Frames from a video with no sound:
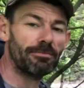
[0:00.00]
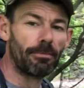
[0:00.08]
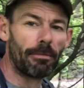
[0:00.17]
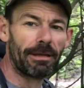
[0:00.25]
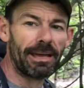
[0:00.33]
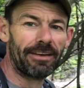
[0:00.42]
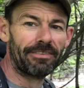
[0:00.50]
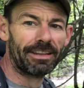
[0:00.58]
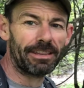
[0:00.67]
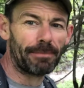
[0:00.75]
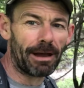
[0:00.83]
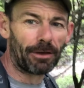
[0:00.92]
probably hear it in
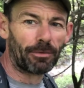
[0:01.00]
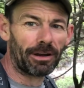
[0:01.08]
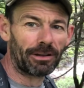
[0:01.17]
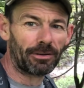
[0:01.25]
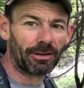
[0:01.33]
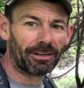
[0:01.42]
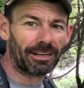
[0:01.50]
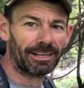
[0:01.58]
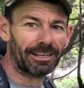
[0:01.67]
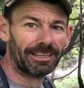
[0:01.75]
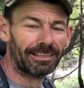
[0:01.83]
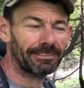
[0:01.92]
the background quite clearly.